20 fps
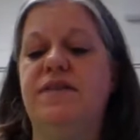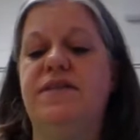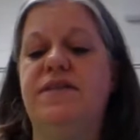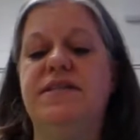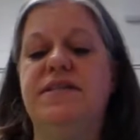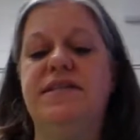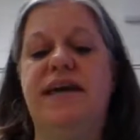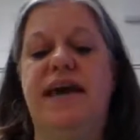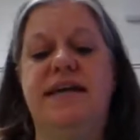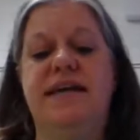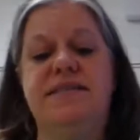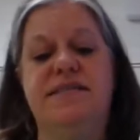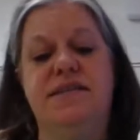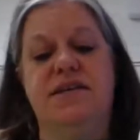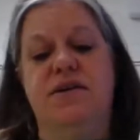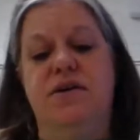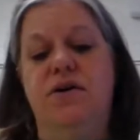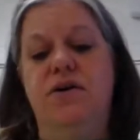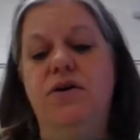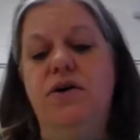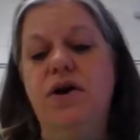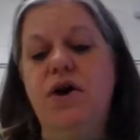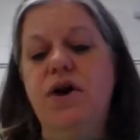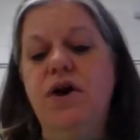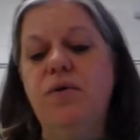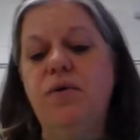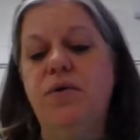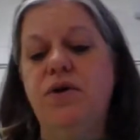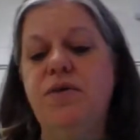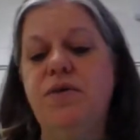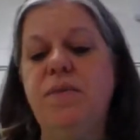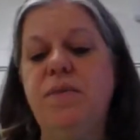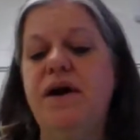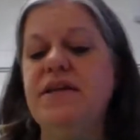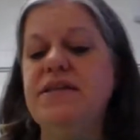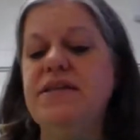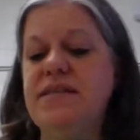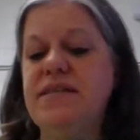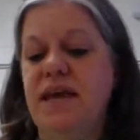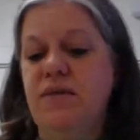and then to Gad's Hill where he
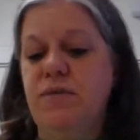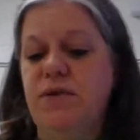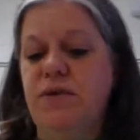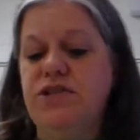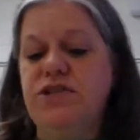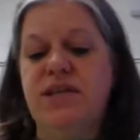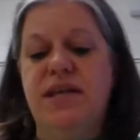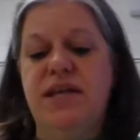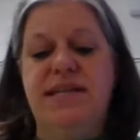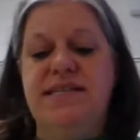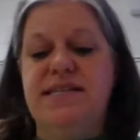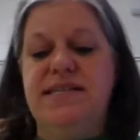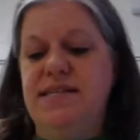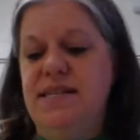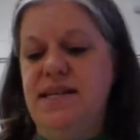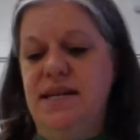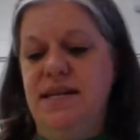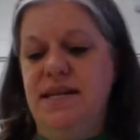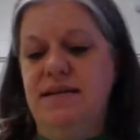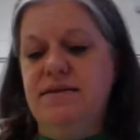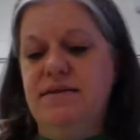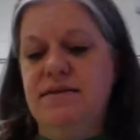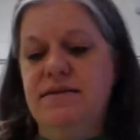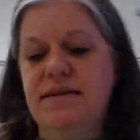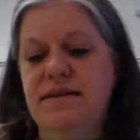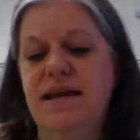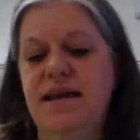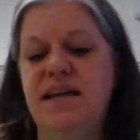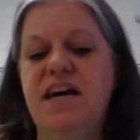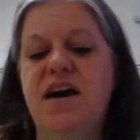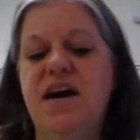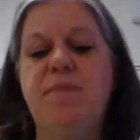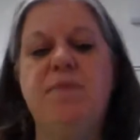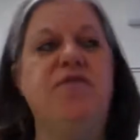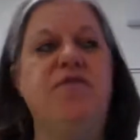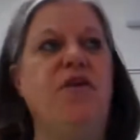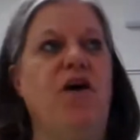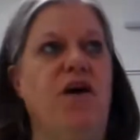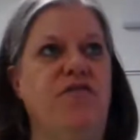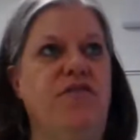bought a sandwich that he didn't eat and a cup
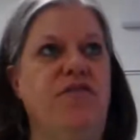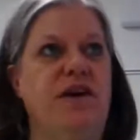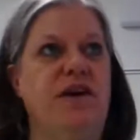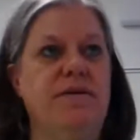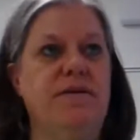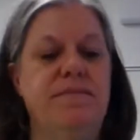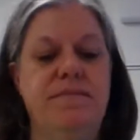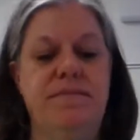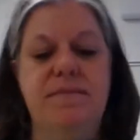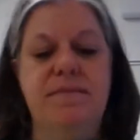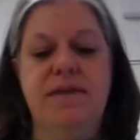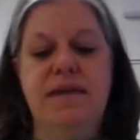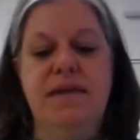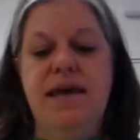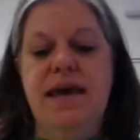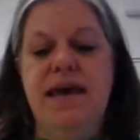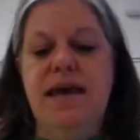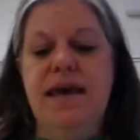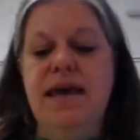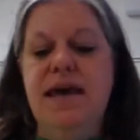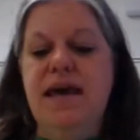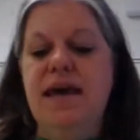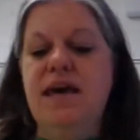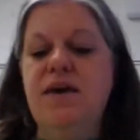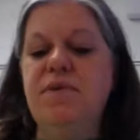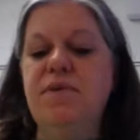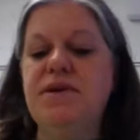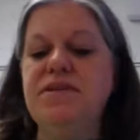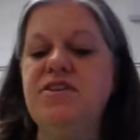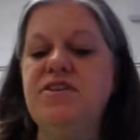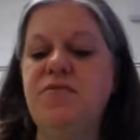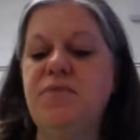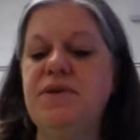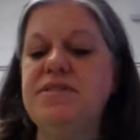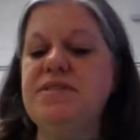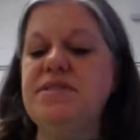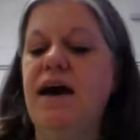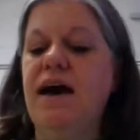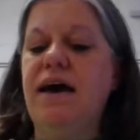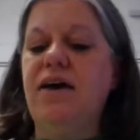of coffee. He must have
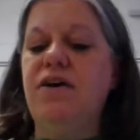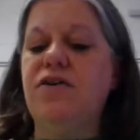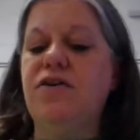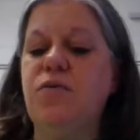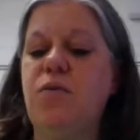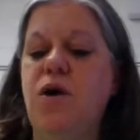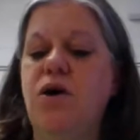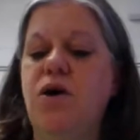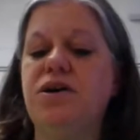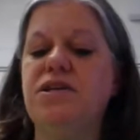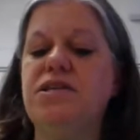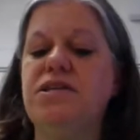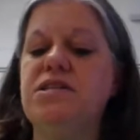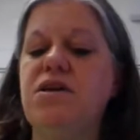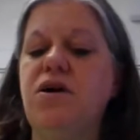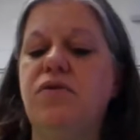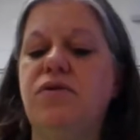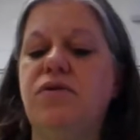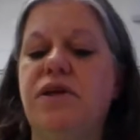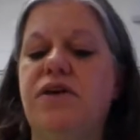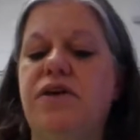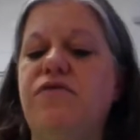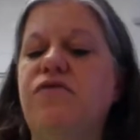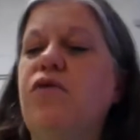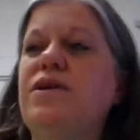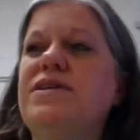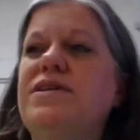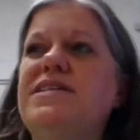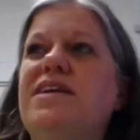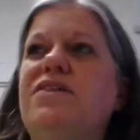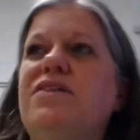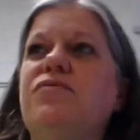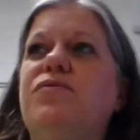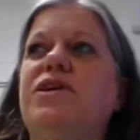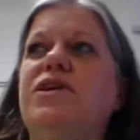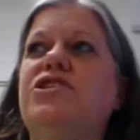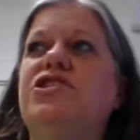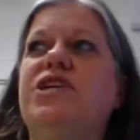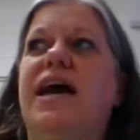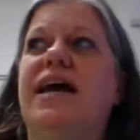been tired and walking slowly, for he didn't
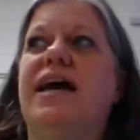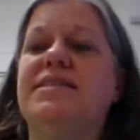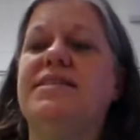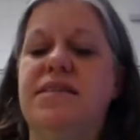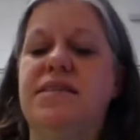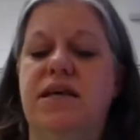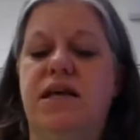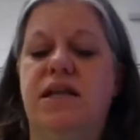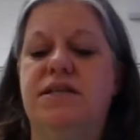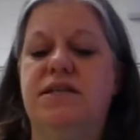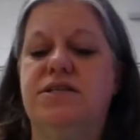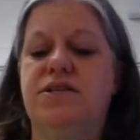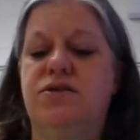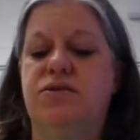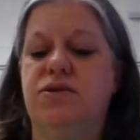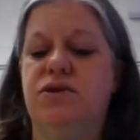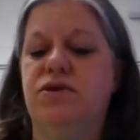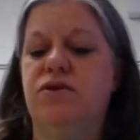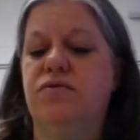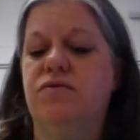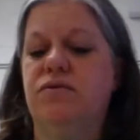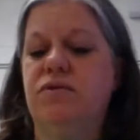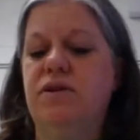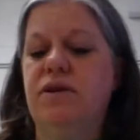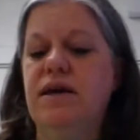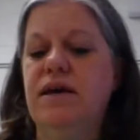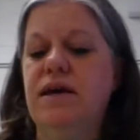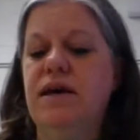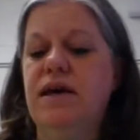reach Gad's Hill until noon.